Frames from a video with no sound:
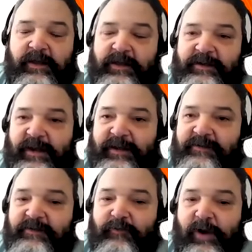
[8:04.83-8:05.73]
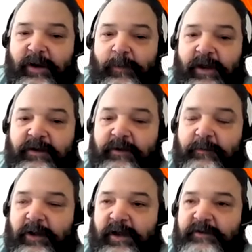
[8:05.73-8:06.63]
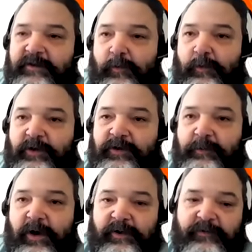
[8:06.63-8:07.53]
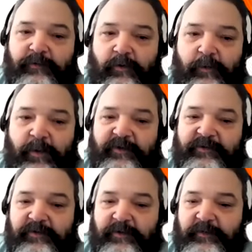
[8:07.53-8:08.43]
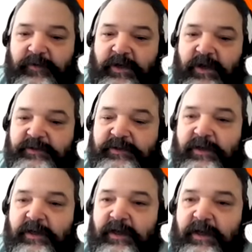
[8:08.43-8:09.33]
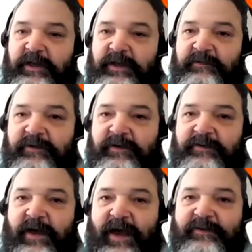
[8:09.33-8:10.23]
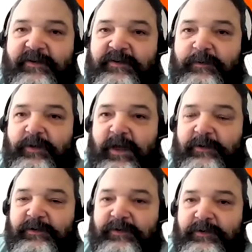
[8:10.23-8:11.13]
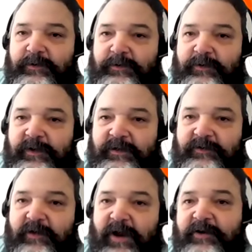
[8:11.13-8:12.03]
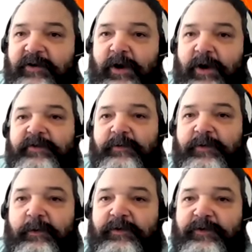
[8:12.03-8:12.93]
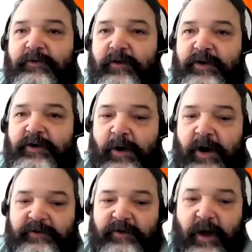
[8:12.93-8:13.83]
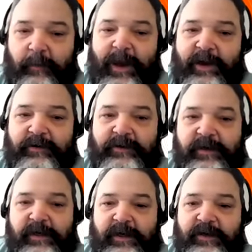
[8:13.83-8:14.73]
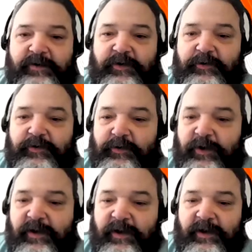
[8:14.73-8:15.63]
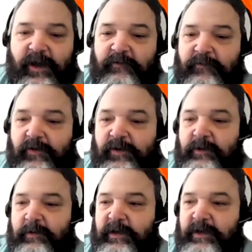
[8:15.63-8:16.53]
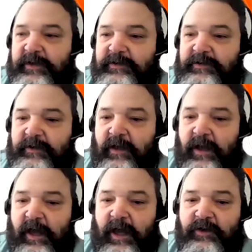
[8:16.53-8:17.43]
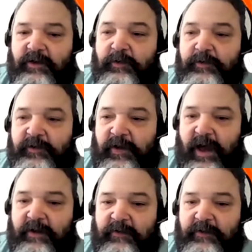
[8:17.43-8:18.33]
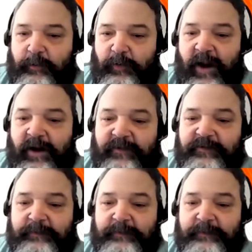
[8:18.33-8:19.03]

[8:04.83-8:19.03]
it is the recommended place for building bots for the master certification. It gives us access to be able to extract your bots and be able to grade your bots automatically. So do get an account for the Community Edition and use that to practice.